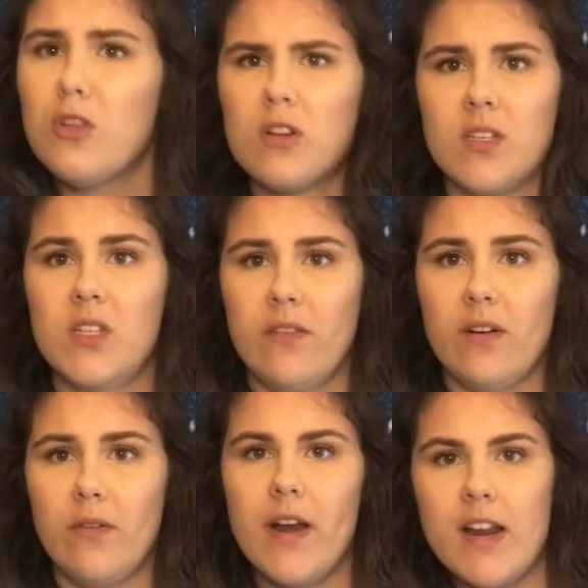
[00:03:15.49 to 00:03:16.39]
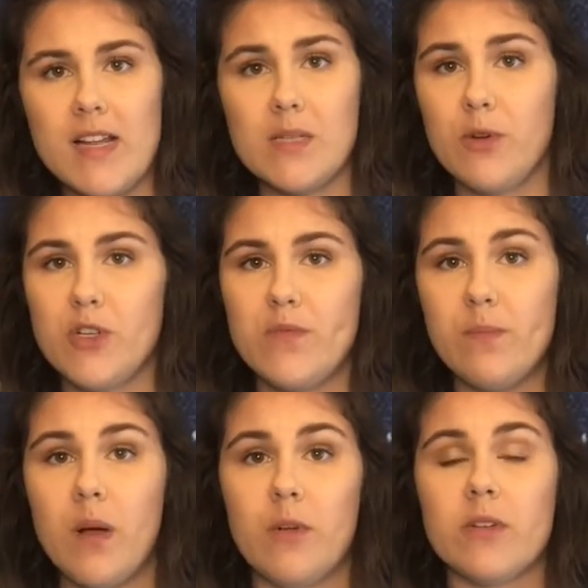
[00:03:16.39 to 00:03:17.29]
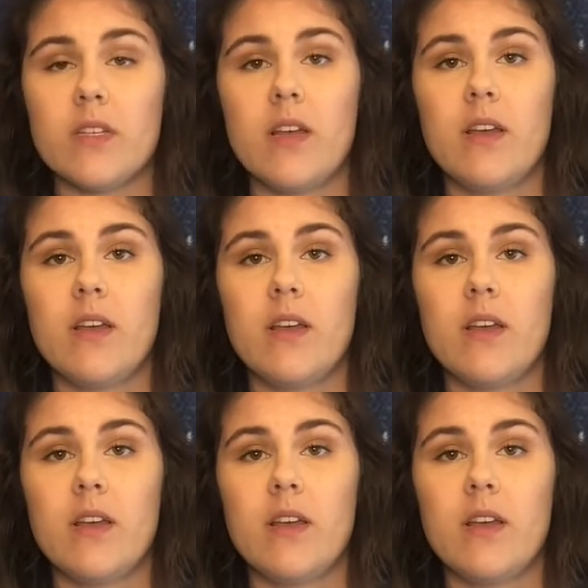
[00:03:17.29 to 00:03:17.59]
looks different, right? It has a bunch of bubbles.